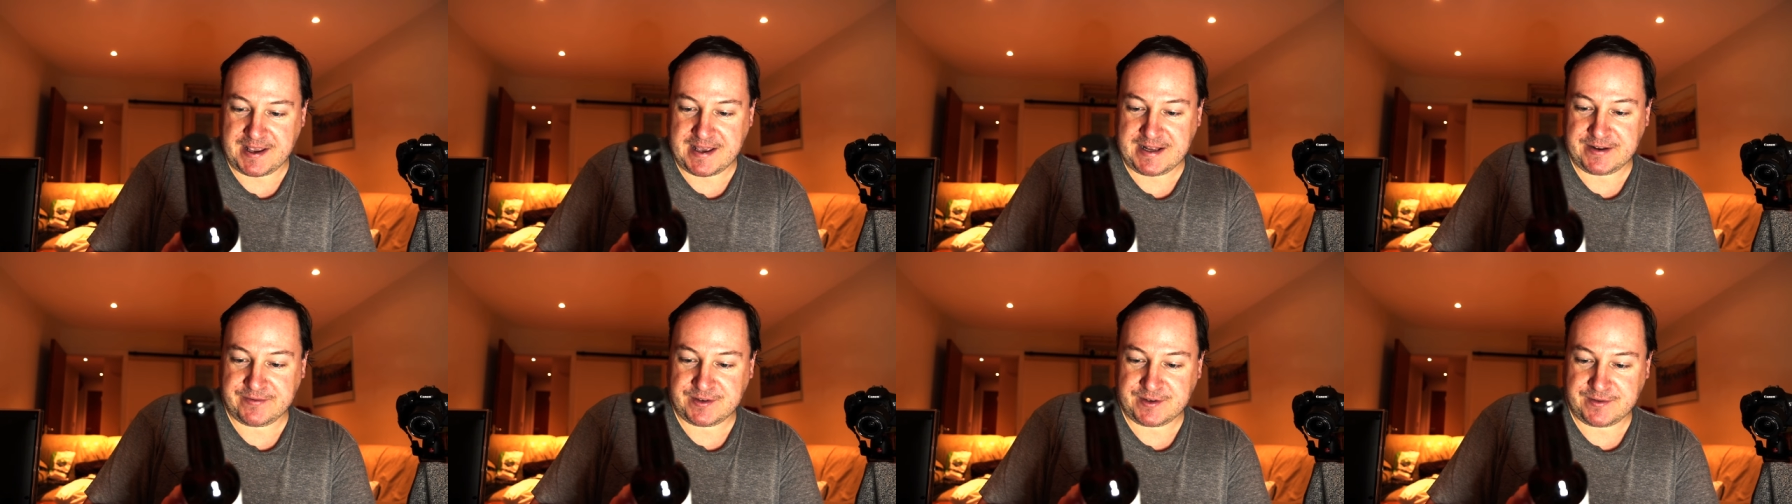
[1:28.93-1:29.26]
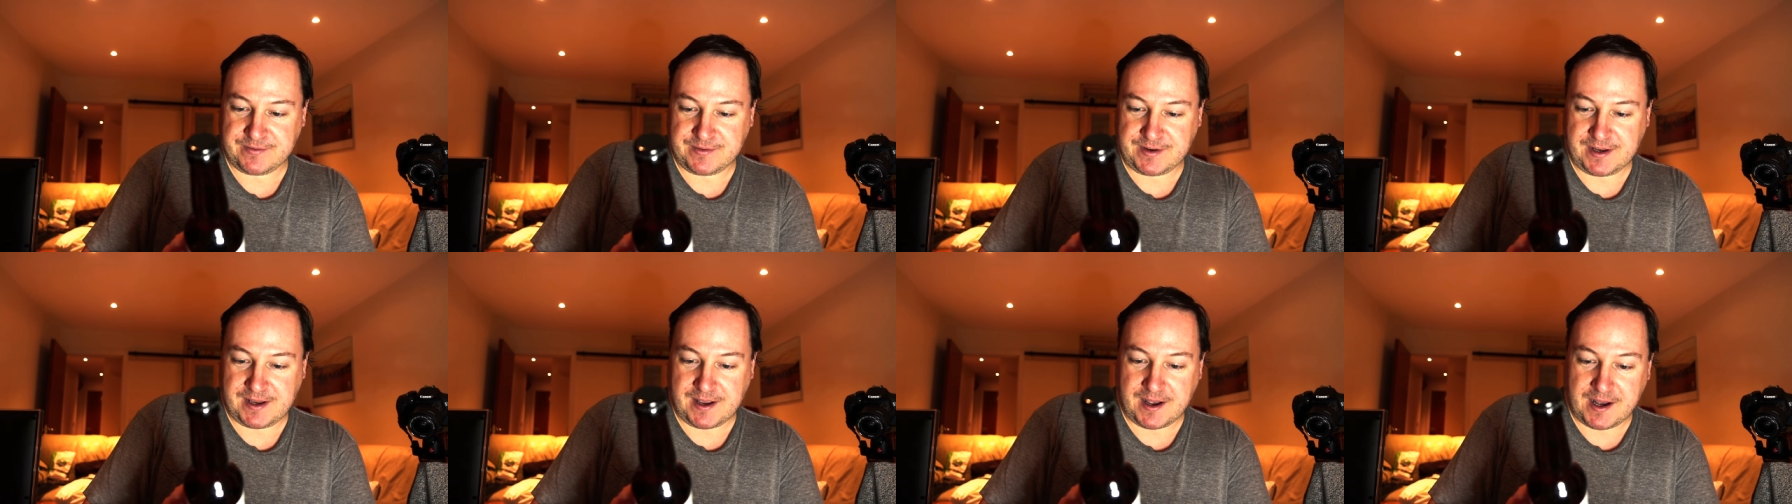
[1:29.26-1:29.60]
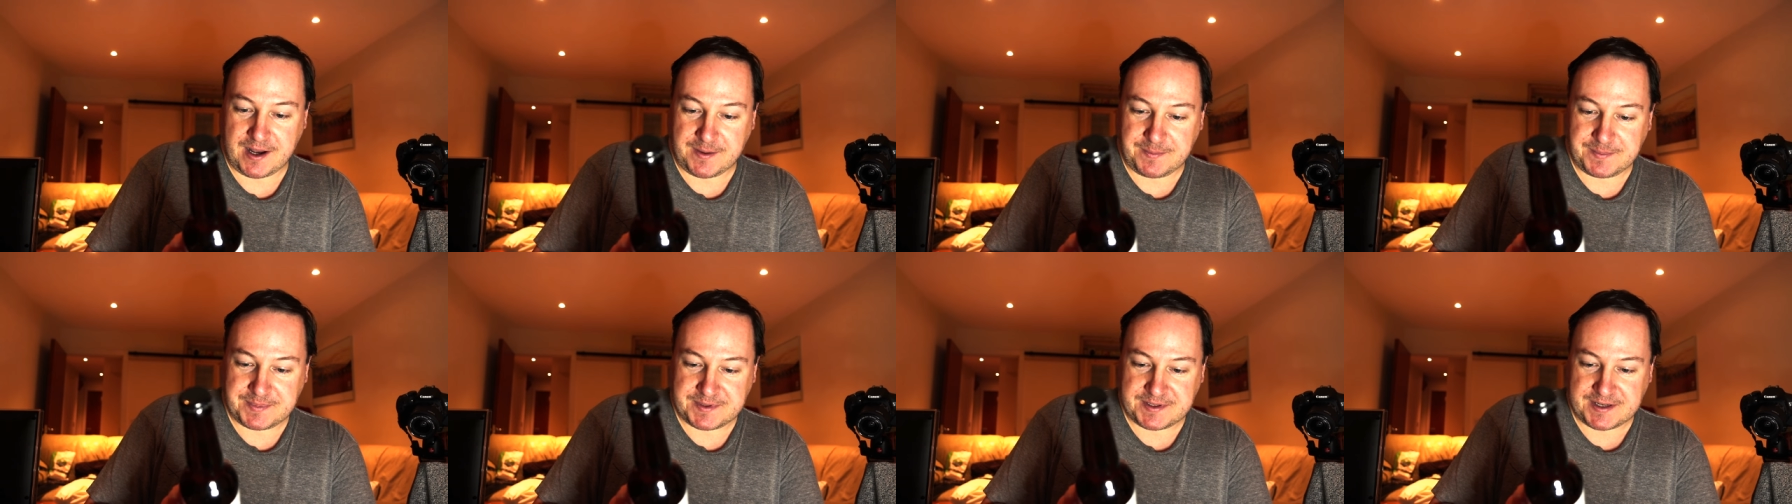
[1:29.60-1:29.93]
but
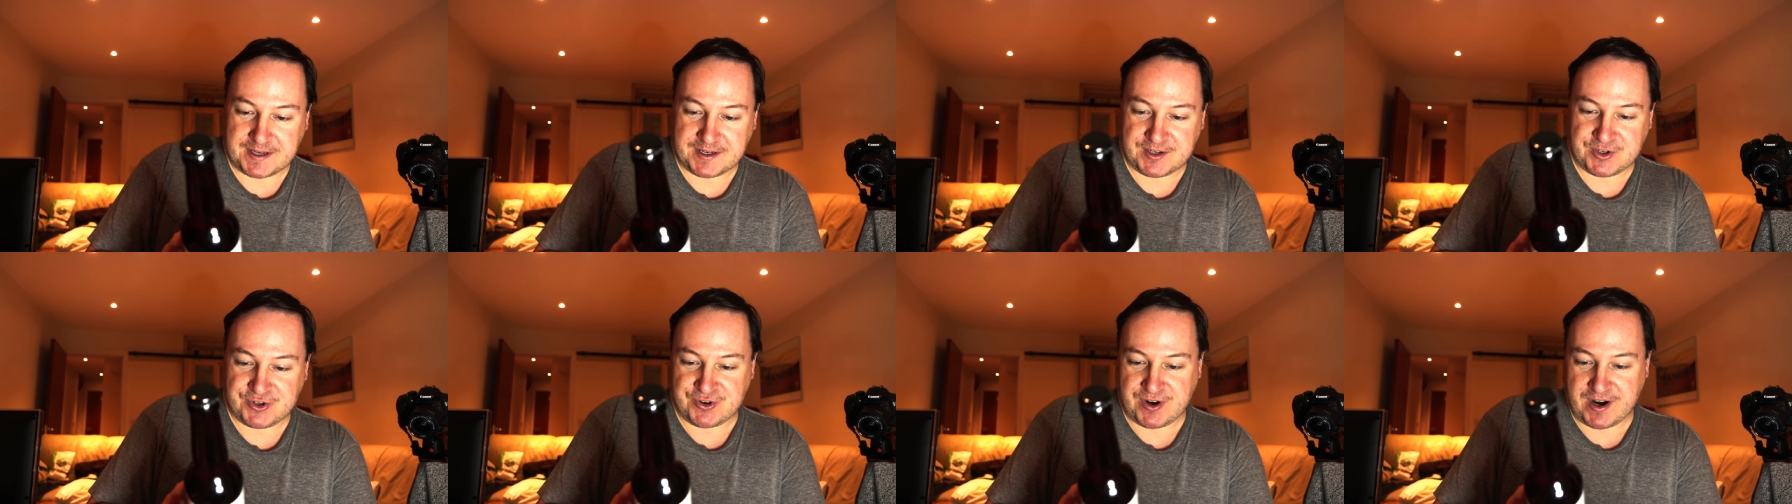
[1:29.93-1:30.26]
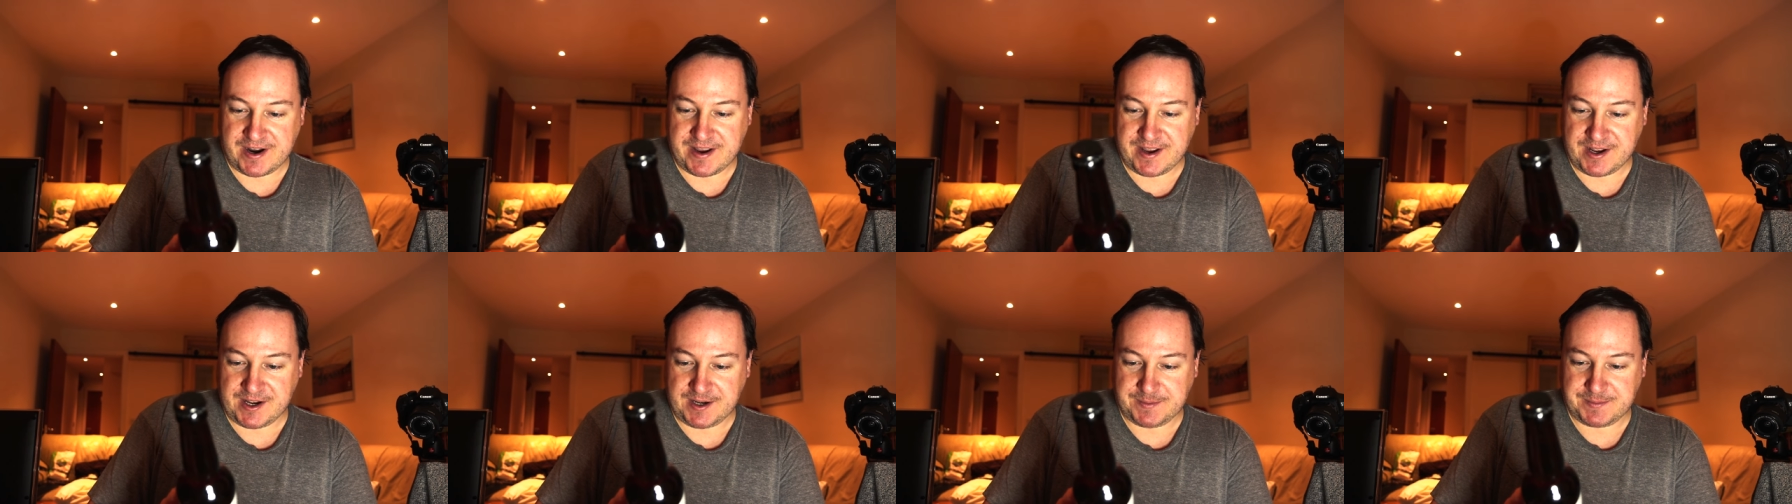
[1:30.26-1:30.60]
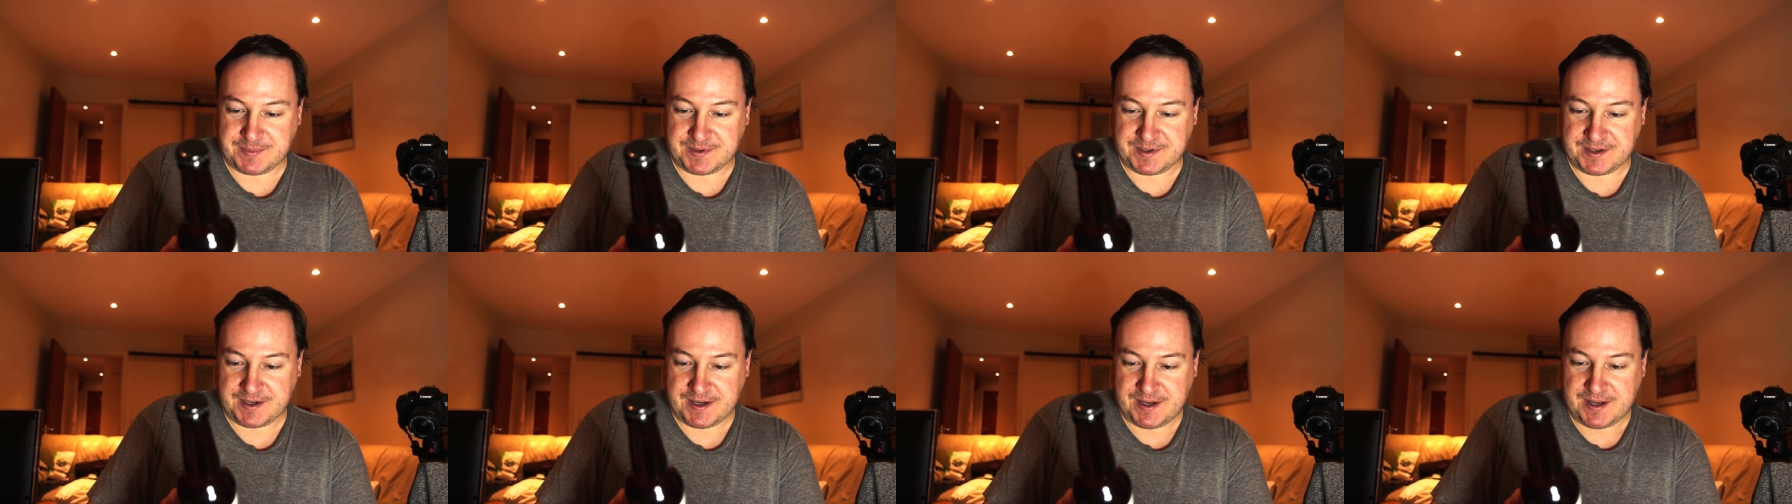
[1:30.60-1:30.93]
innovatively hopped and dry
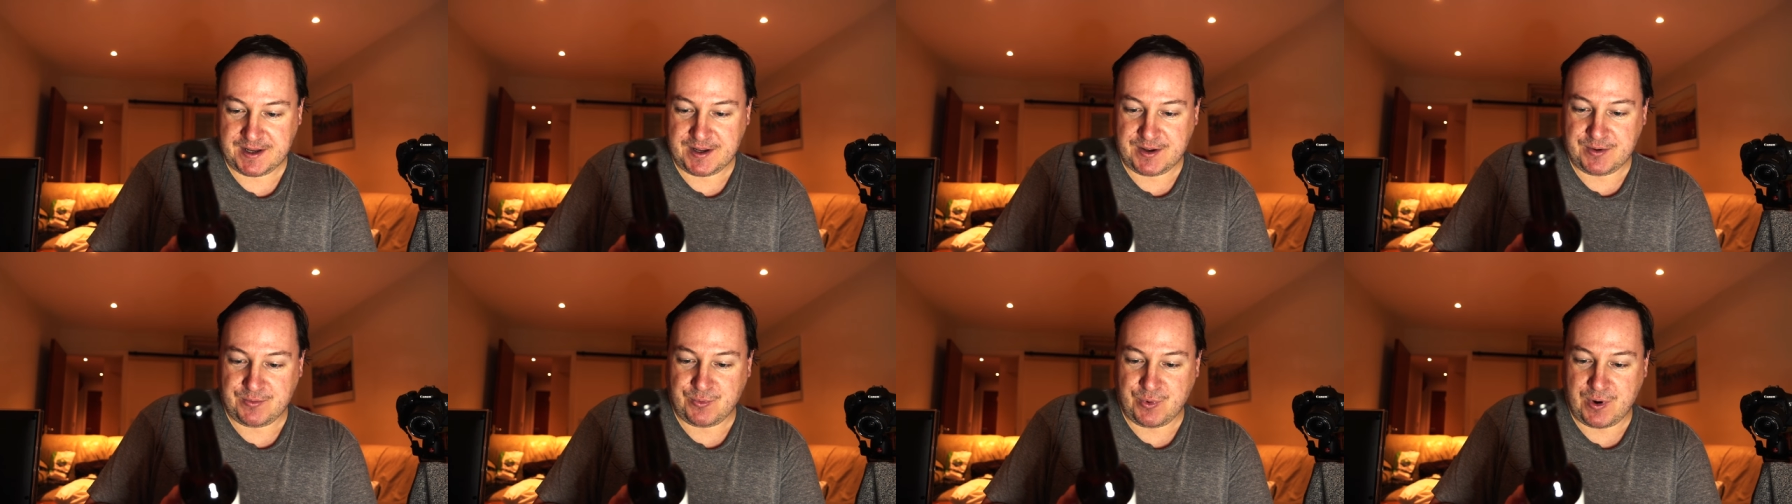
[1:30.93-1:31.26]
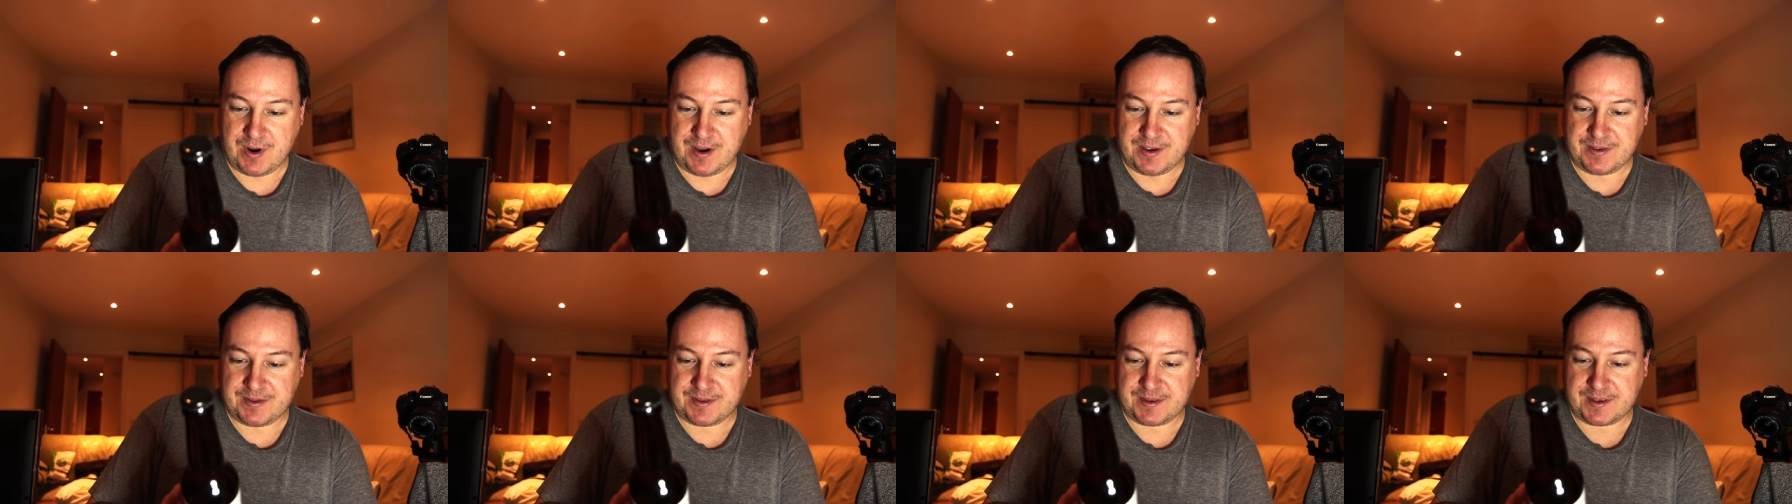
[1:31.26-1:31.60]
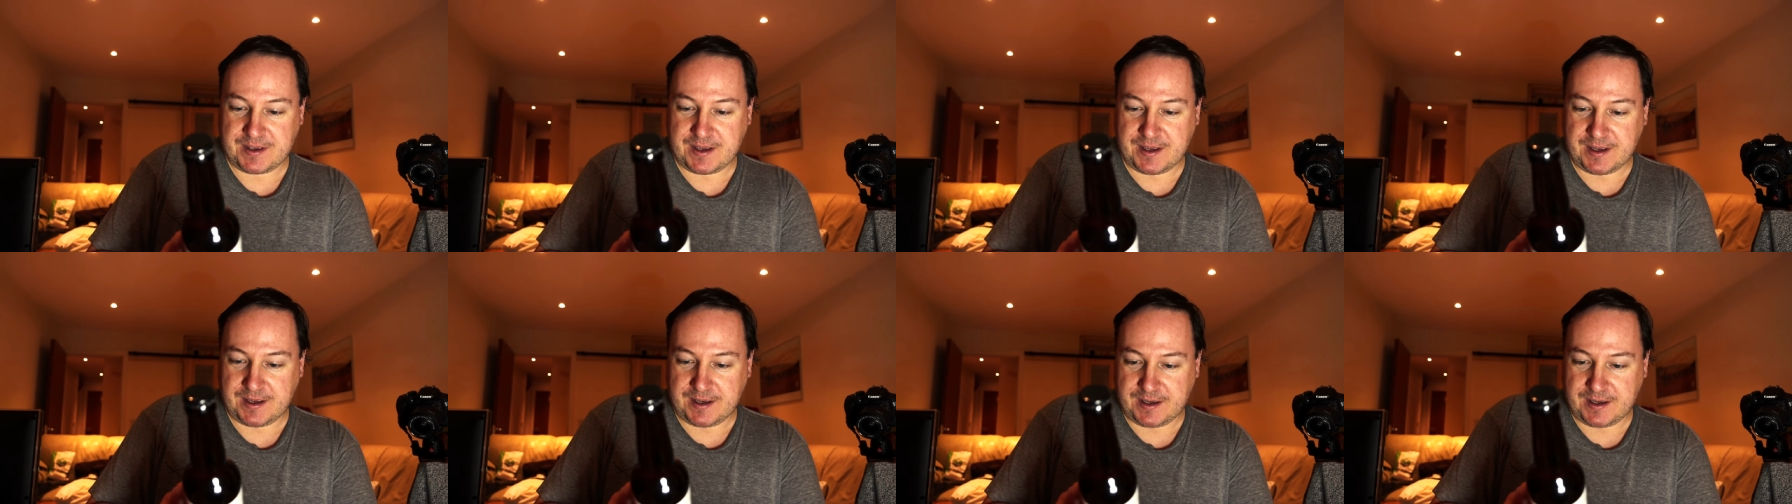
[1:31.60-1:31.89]
hopped with